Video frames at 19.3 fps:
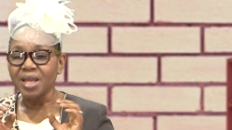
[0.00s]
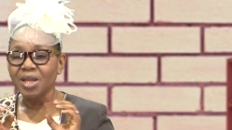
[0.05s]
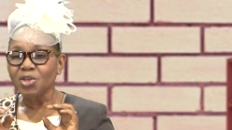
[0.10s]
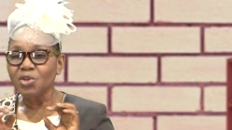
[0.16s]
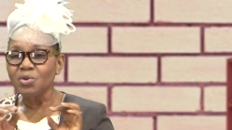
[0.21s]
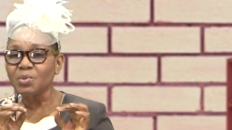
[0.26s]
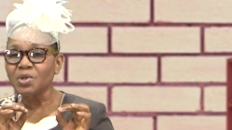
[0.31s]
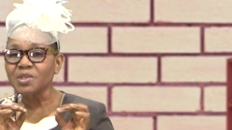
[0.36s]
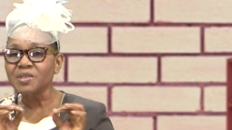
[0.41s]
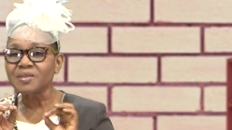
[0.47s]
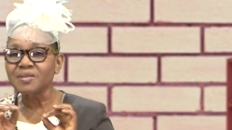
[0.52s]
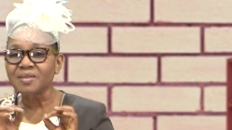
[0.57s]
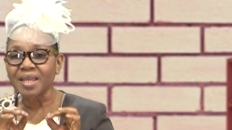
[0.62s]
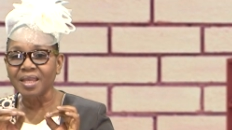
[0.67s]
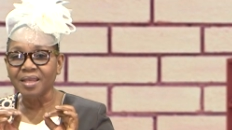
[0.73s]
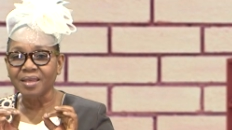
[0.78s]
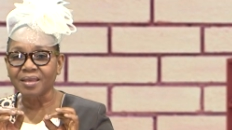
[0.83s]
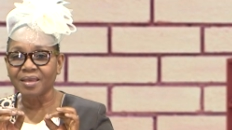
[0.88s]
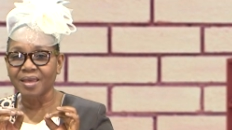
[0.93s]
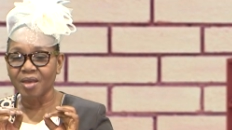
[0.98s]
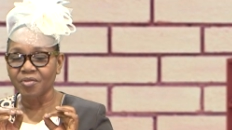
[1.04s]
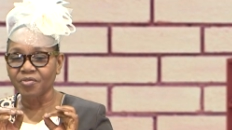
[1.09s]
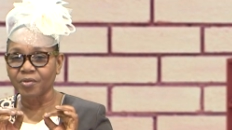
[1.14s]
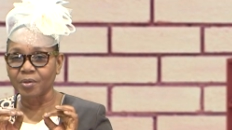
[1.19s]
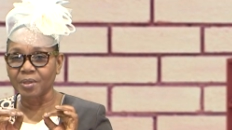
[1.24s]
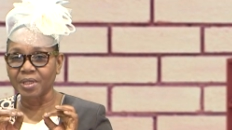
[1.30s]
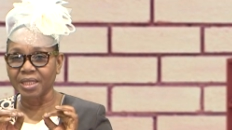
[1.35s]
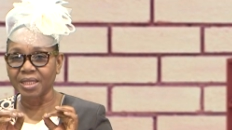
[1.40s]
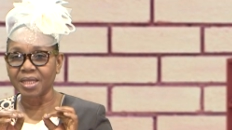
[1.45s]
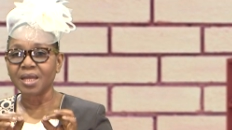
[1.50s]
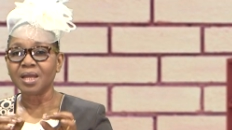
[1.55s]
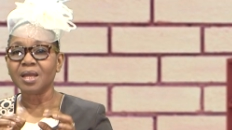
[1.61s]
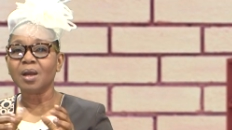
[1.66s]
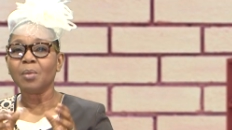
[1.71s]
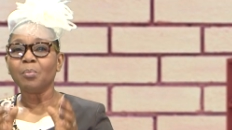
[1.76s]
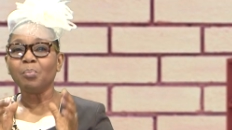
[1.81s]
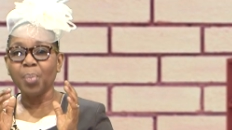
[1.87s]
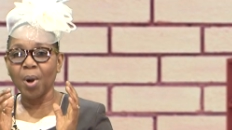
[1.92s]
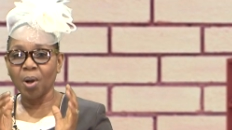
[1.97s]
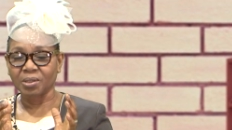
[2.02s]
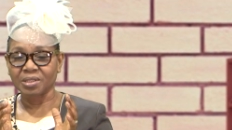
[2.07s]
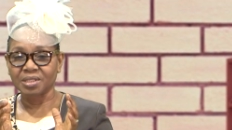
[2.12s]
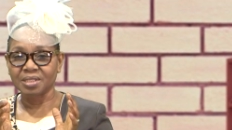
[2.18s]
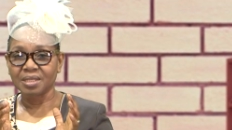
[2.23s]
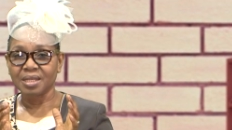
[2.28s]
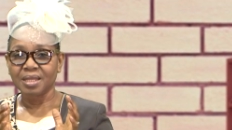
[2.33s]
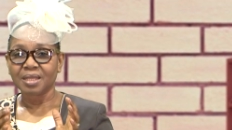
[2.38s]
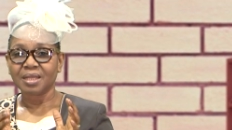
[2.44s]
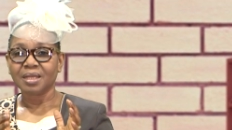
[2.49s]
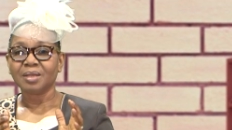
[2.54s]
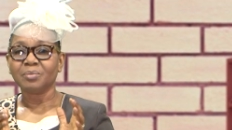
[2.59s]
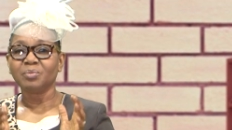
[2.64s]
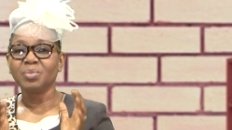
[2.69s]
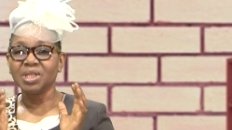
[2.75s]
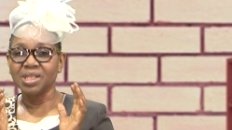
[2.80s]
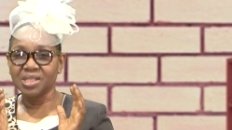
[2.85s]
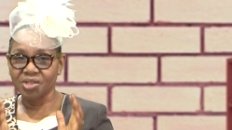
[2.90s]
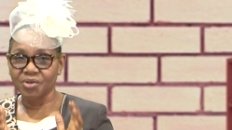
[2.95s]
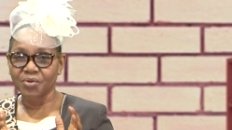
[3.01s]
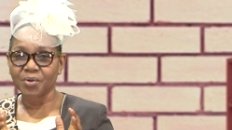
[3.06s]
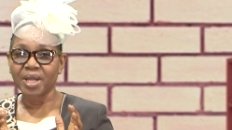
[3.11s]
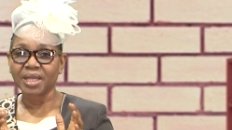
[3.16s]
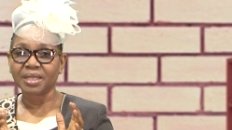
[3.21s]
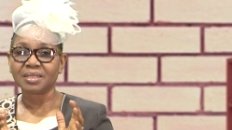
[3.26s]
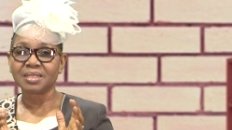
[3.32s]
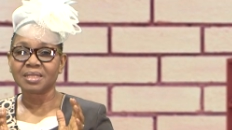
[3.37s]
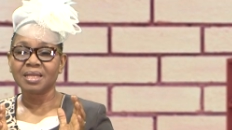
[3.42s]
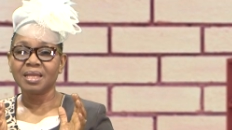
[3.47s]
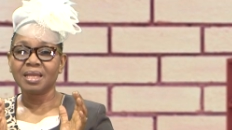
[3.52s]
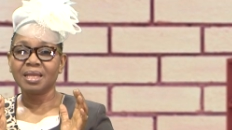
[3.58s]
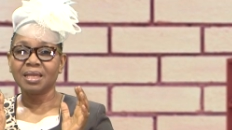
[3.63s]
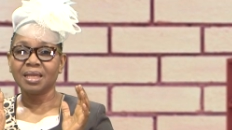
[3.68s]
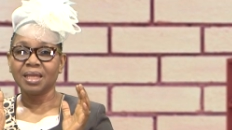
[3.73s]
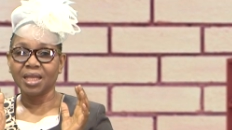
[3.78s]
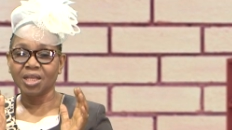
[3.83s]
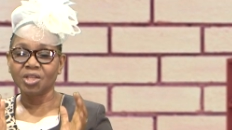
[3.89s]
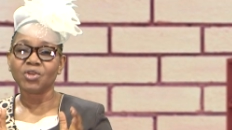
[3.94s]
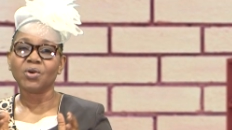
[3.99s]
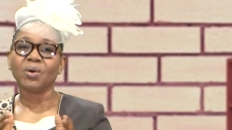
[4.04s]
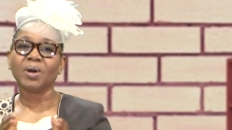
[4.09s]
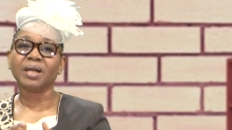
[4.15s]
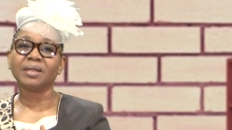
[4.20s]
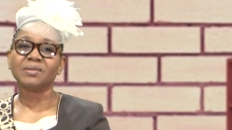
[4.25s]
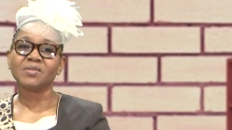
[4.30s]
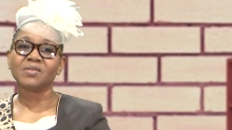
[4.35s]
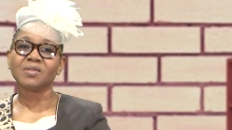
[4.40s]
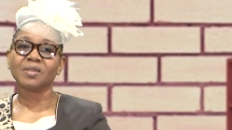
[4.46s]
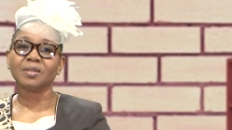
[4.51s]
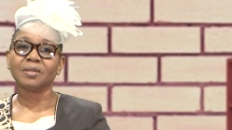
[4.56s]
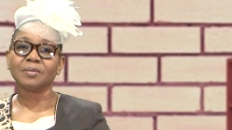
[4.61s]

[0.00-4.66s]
You must think carefully, but be direct in your answer.